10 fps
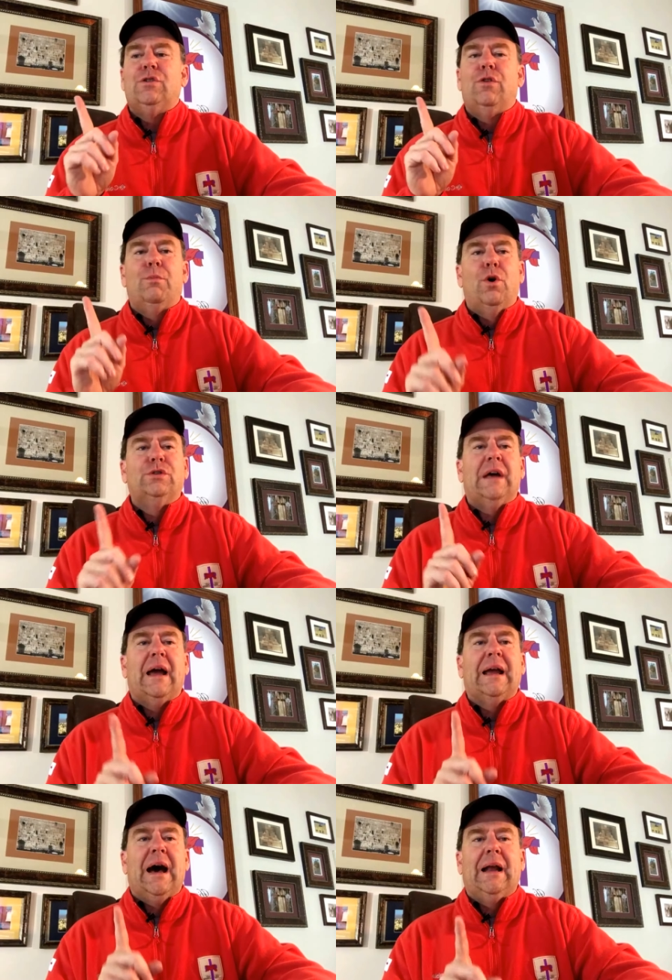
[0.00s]
and the Most
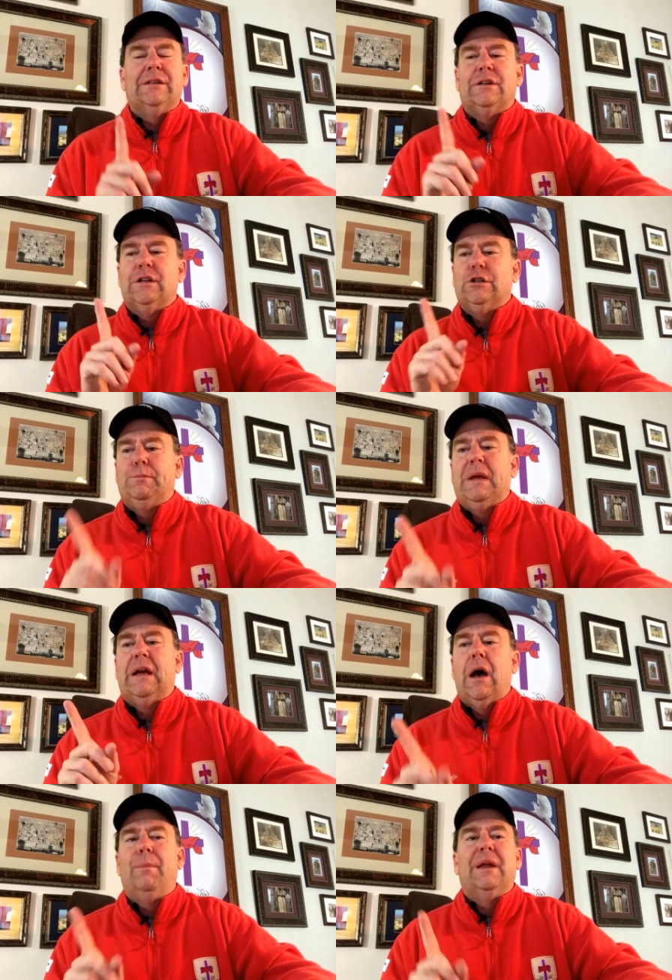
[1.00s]
High God is going to
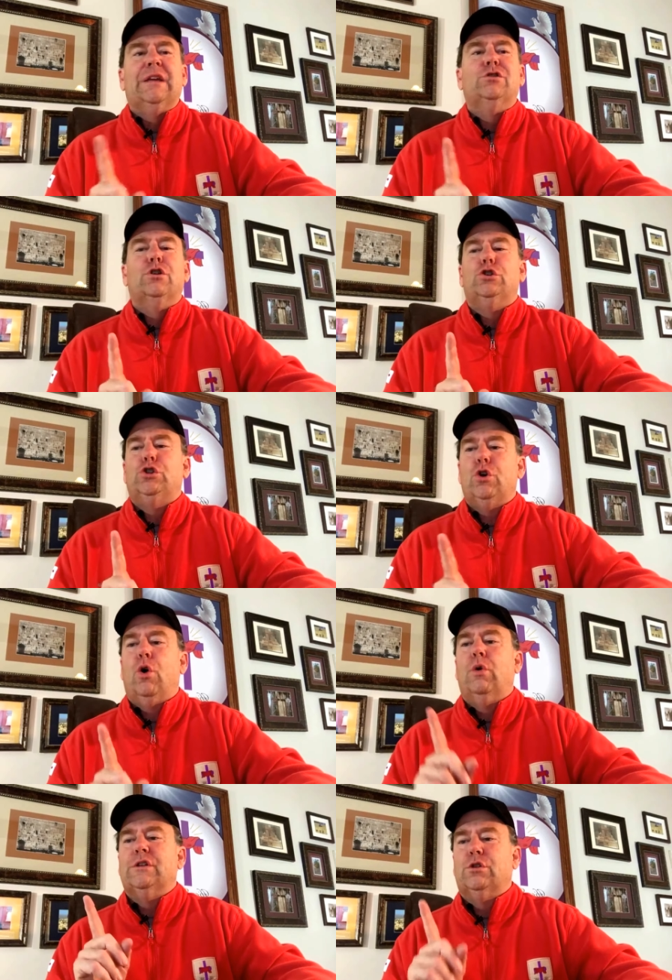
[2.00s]
speak up, and he's going to
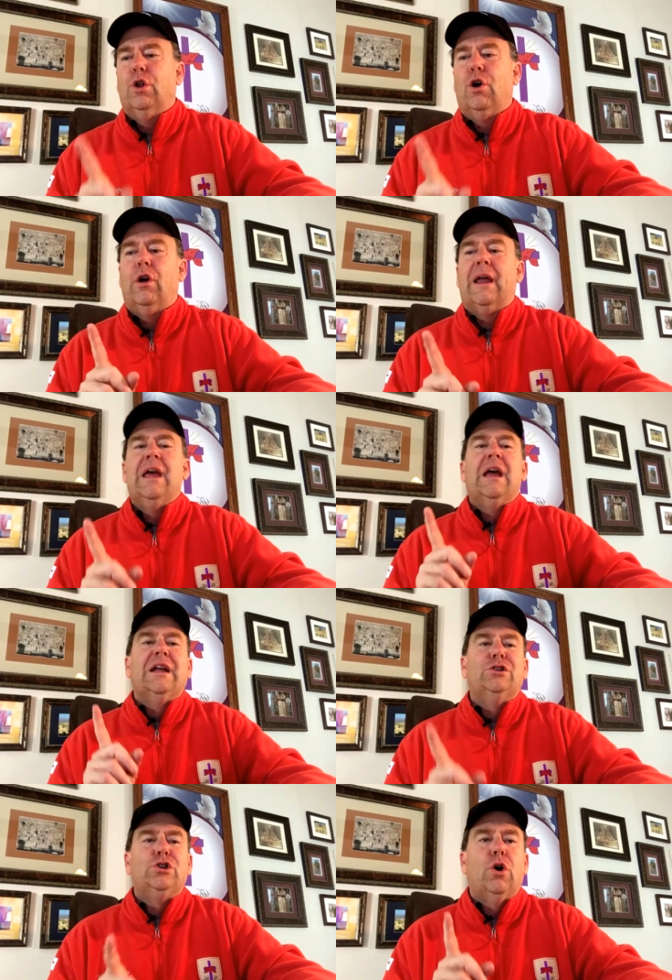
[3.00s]
show his glory
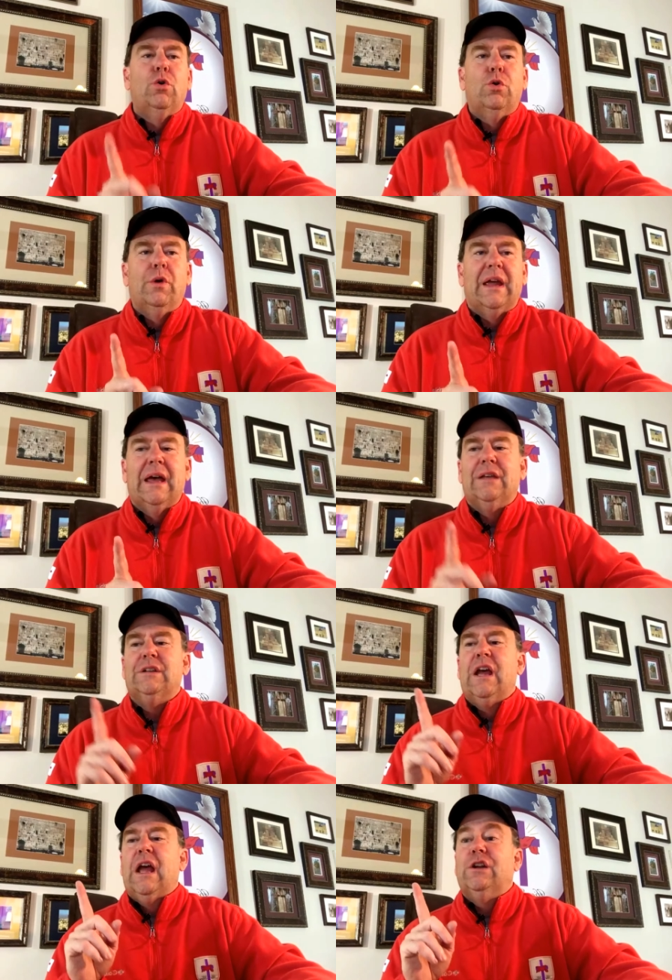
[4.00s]
and show who he is,
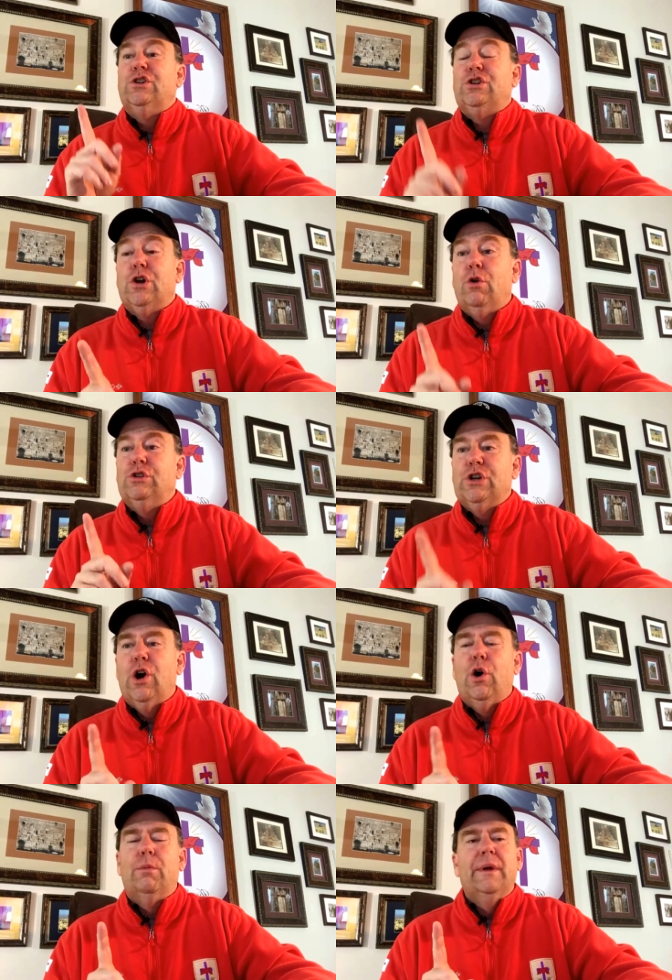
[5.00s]
and show
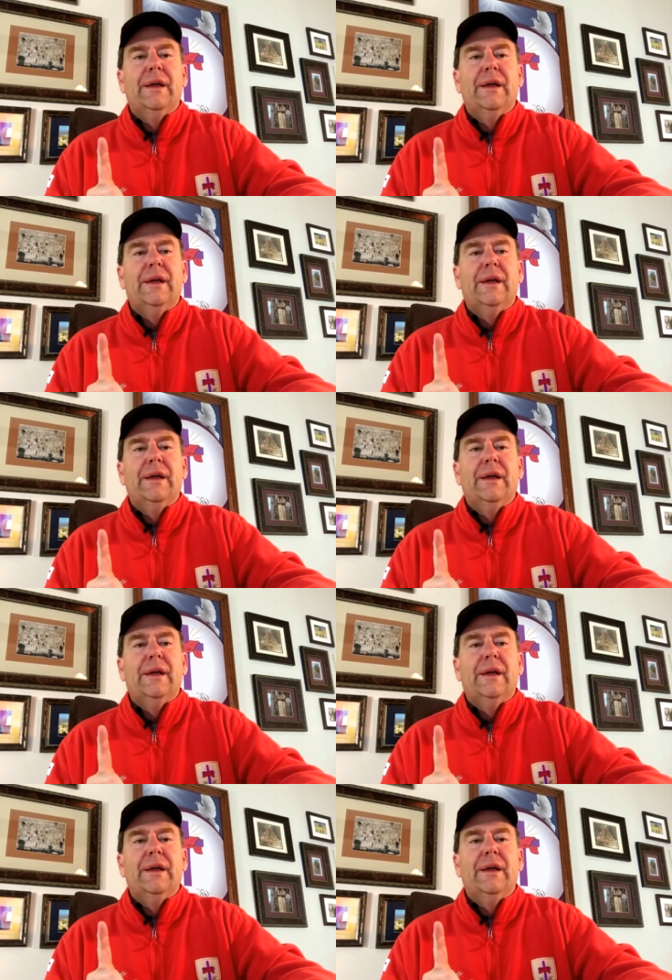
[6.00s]
Job